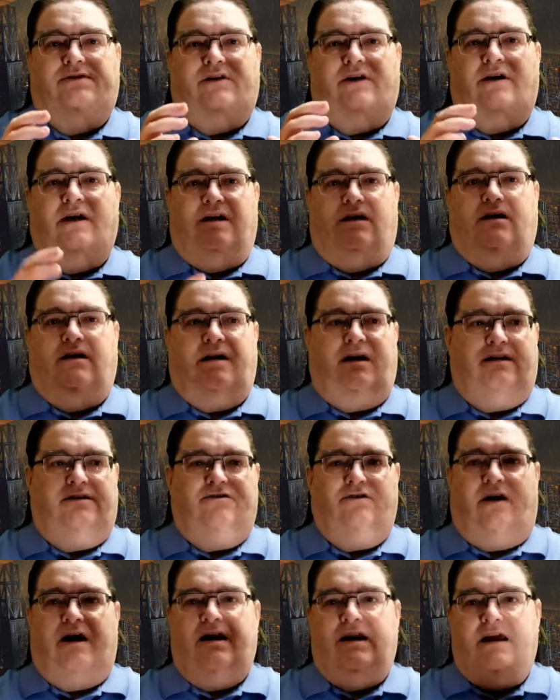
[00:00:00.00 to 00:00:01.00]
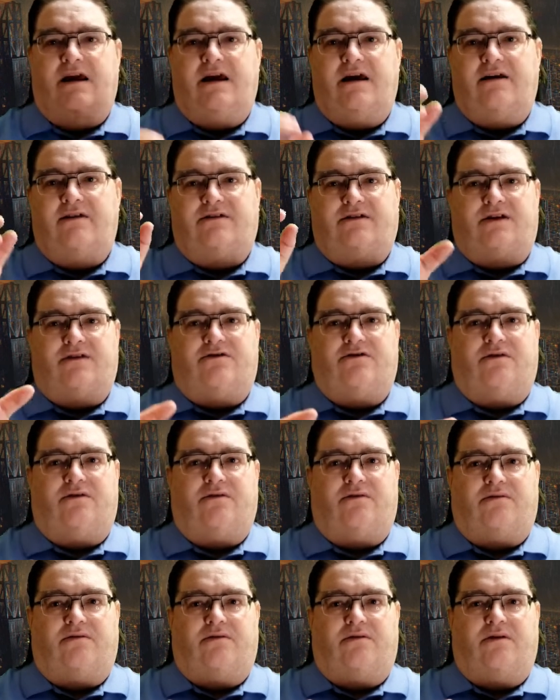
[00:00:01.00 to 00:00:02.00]
get your IDs, get
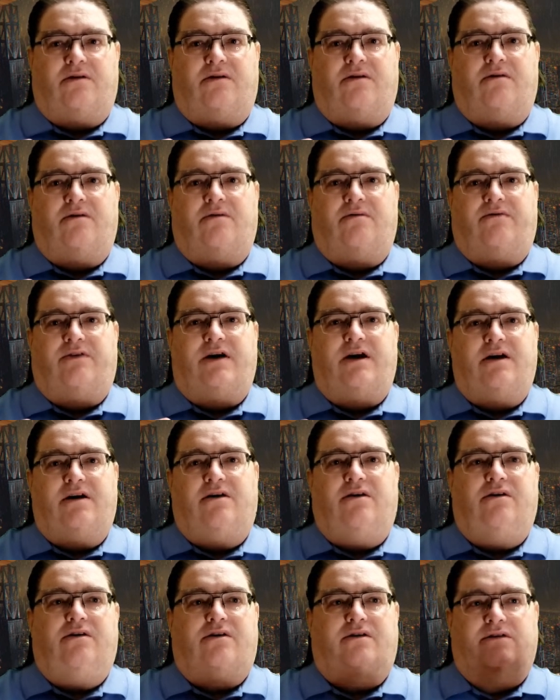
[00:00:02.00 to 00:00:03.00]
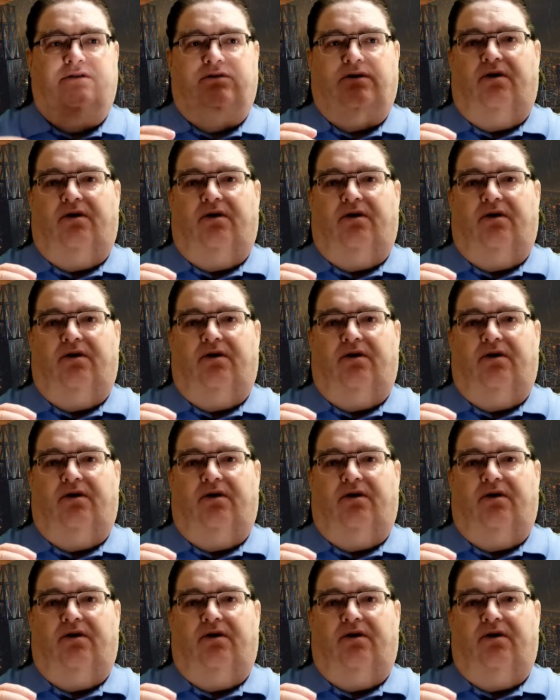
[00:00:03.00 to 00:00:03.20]
your vehicles,